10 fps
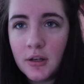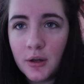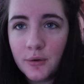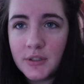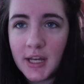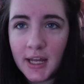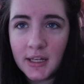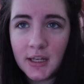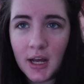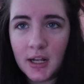note to
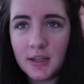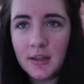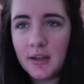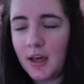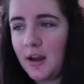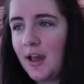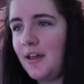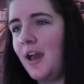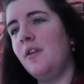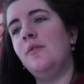end on.
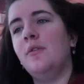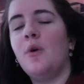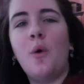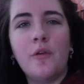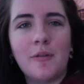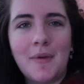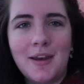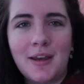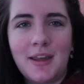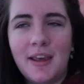I don't know if I'm
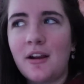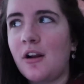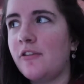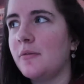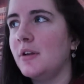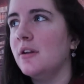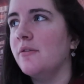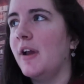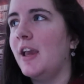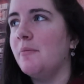ending here, if I'm gonna
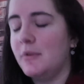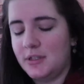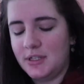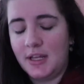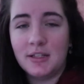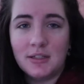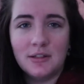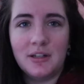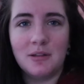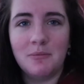write, but today is
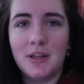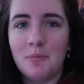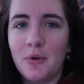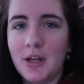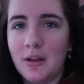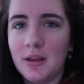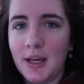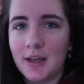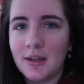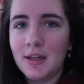still gonna be a pretty,
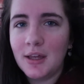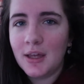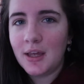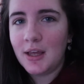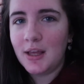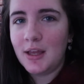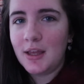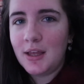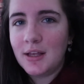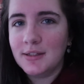like,
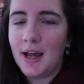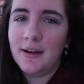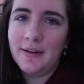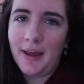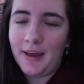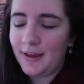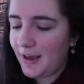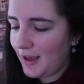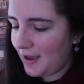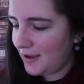sad day.
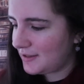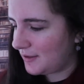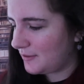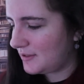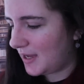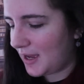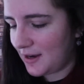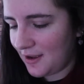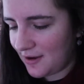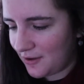So
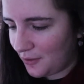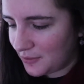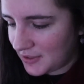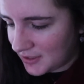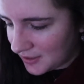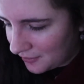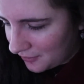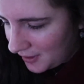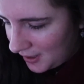sad note to